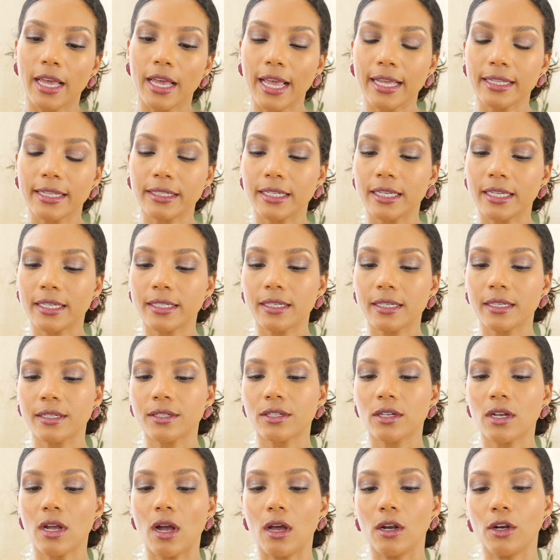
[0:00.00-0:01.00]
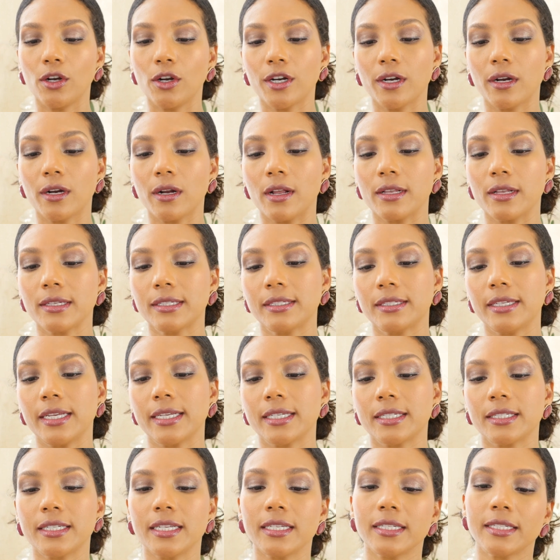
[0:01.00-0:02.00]
And this is color
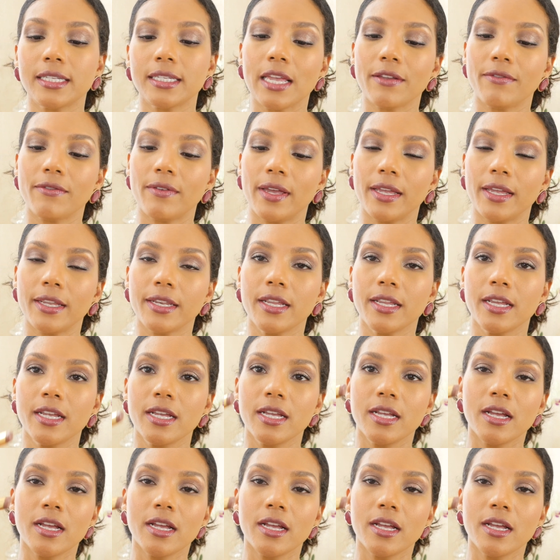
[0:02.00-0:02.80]
67,